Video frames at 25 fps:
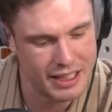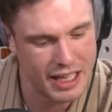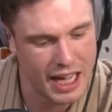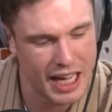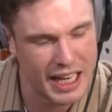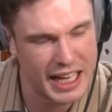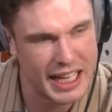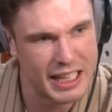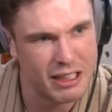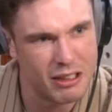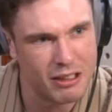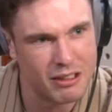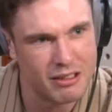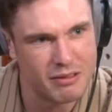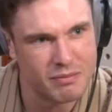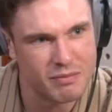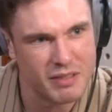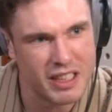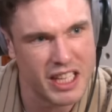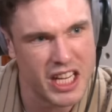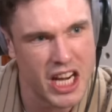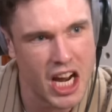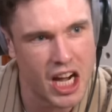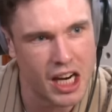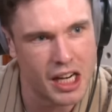a little
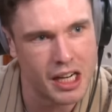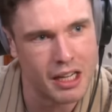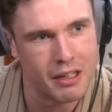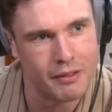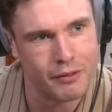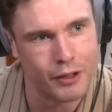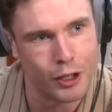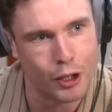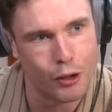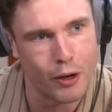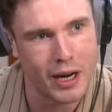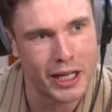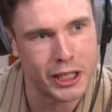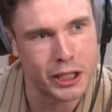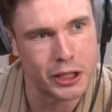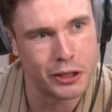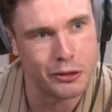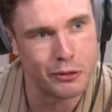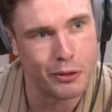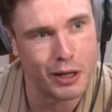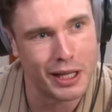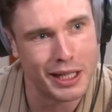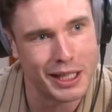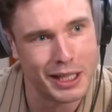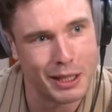nugget of
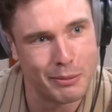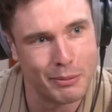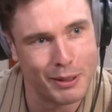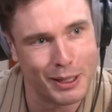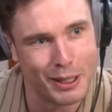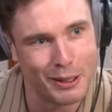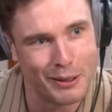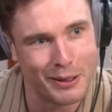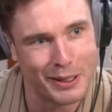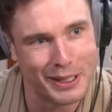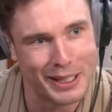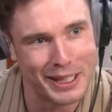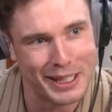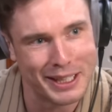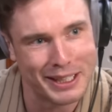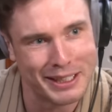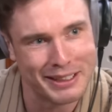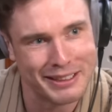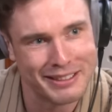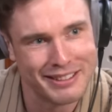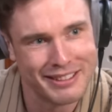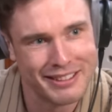aggression right in the middle of the gig.